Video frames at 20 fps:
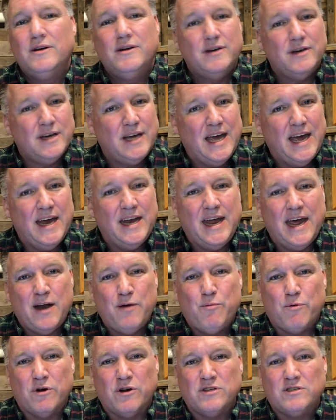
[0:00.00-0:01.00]
Again,
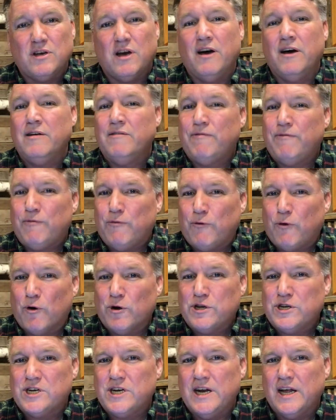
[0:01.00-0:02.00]
Edwards,
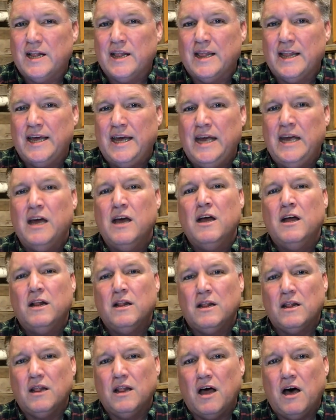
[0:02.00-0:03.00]
unfortunately,
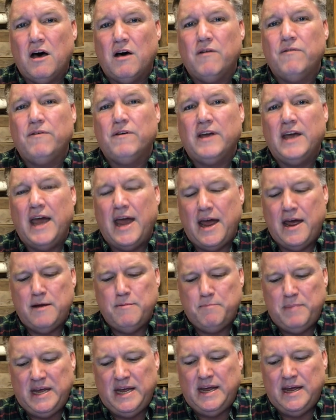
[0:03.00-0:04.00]
love
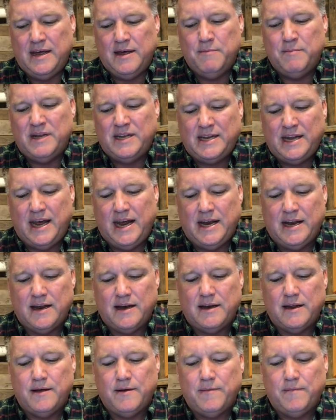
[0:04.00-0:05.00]
can be
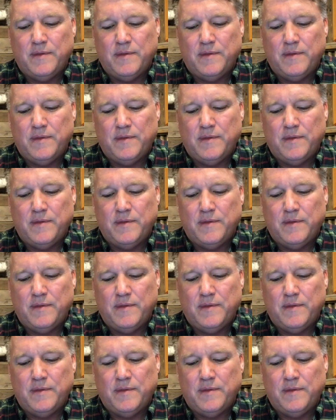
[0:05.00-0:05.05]
imitated.